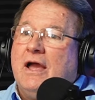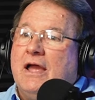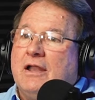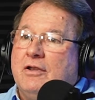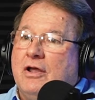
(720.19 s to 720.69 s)

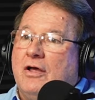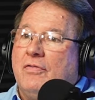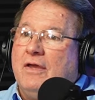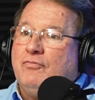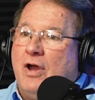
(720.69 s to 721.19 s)
and
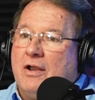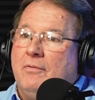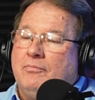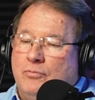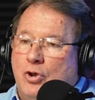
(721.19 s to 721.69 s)
they've kind
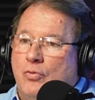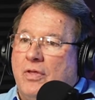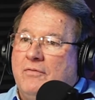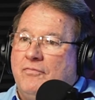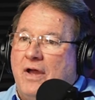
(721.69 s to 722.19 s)
of,
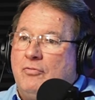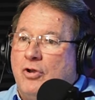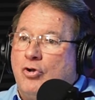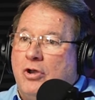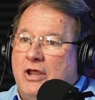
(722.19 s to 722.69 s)
they've found
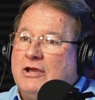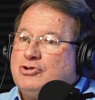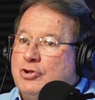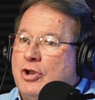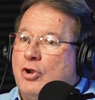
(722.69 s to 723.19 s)
their
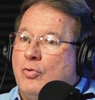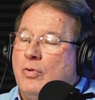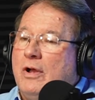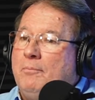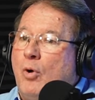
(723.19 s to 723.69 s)
niche and their
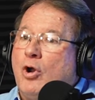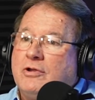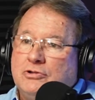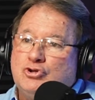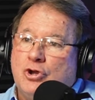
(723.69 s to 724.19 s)

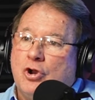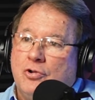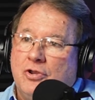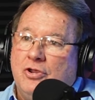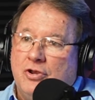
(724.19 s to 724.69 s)
market share
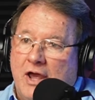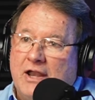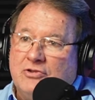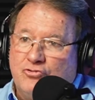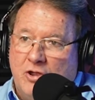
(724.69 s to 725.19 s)
in the
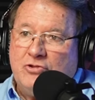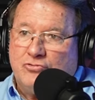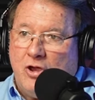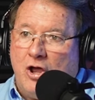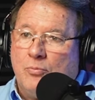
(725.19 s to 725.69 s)
United States
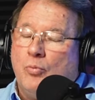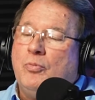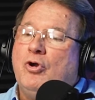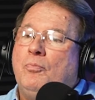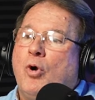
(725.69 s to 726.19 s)

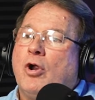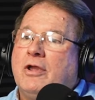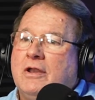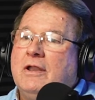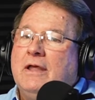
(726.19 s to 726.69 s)
automobile
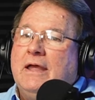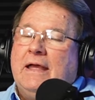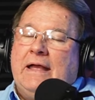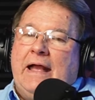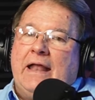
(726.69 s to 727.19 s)
market.
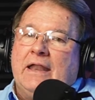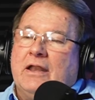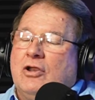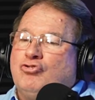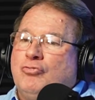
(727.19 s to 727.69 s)
And
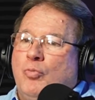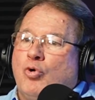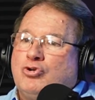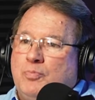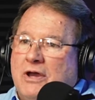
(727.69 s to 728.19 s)
then there's some
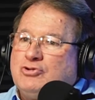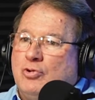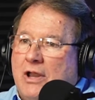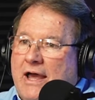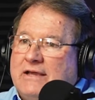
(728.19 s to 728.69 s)
more
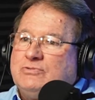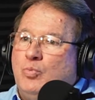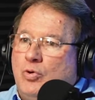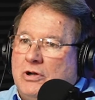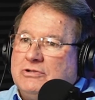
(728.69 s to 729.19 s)
specialized
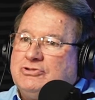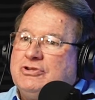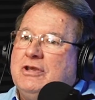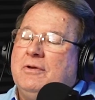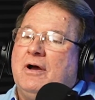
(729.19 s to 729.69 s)
ones.
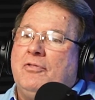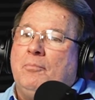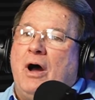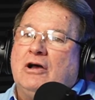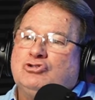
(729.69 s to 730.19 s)
The
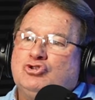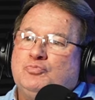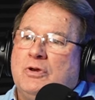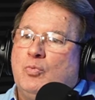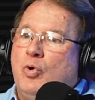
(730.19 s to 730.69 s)
Mazda has
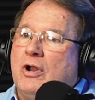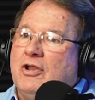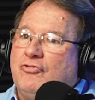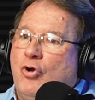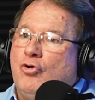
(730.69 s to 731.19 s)
been one
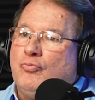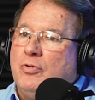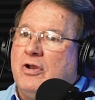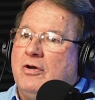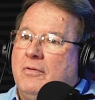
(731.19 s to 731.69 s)
that's always
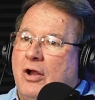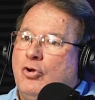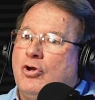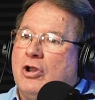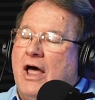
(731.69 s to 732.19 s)
been a
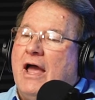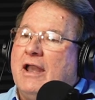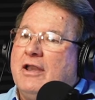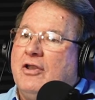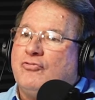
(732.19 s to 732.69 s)
good
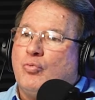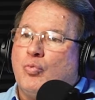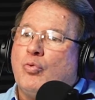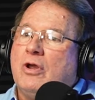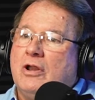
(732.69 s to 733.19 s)
line, and it's
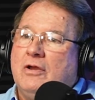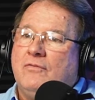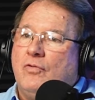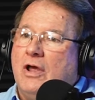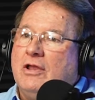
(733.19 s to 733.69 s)
really
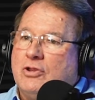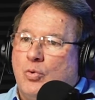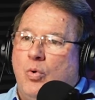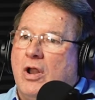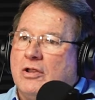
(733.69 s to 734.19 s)
of late, the
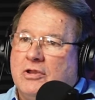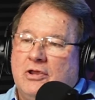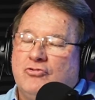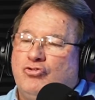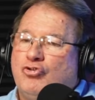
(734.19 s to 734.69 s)

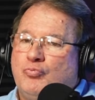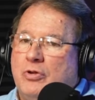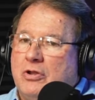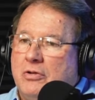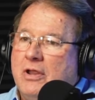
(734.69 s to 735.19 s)
quality has just
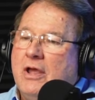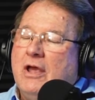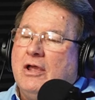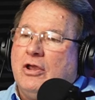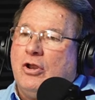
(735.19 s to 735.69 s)
been,
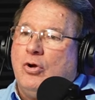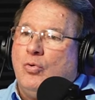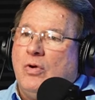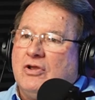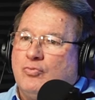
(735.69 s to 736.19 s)

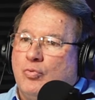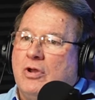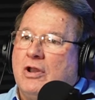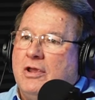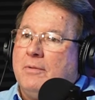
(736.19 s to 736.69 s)
has
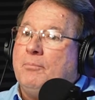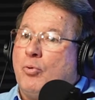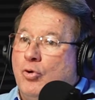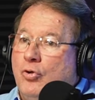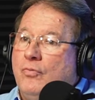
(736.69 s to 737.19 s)
really
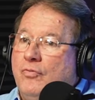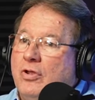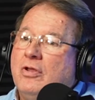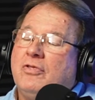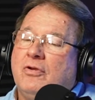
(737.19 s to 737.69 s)
improved.
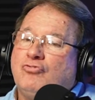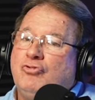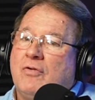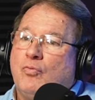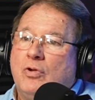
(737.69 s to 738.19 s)
And there was
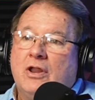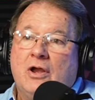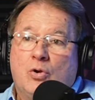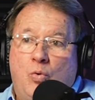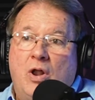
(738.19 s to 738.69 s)
never really
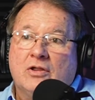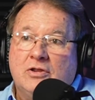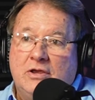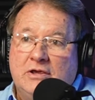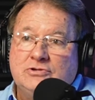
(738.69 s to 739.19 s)
a
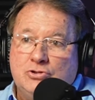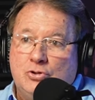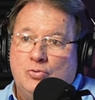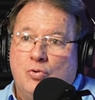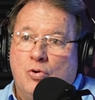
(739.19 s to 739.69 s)
quality
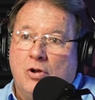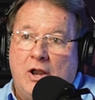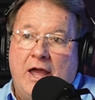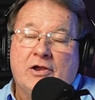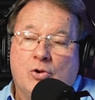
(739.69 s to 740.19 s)
issue or
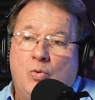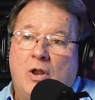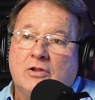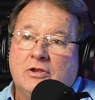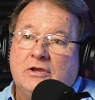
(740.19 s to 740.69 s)
lack of
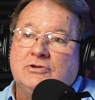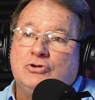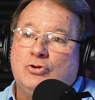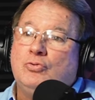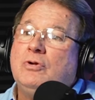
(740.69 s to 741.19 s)
quality
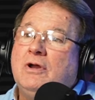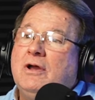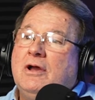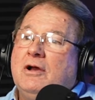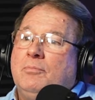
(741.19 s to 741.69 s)
issue.
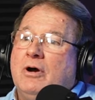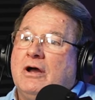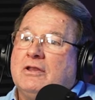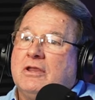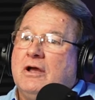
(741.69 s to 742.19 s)

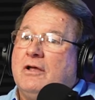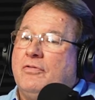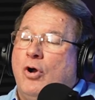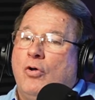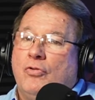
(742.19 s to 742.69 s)
But
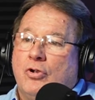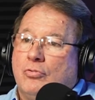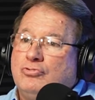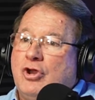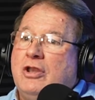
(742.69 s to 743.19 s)
all
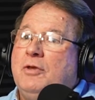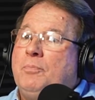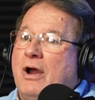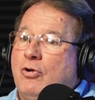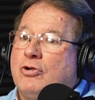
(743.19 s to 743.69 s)
their J.D.
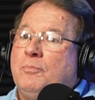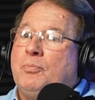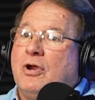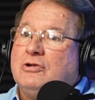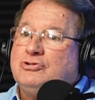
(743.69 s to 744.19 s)
Power
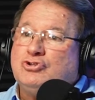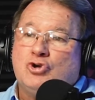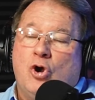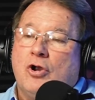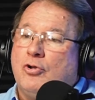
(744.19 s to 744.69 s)
comparisons,
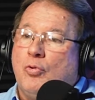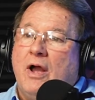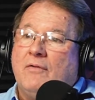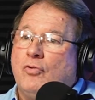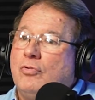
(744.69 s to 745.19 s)
car and
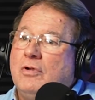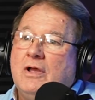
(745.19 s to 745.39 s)
driver,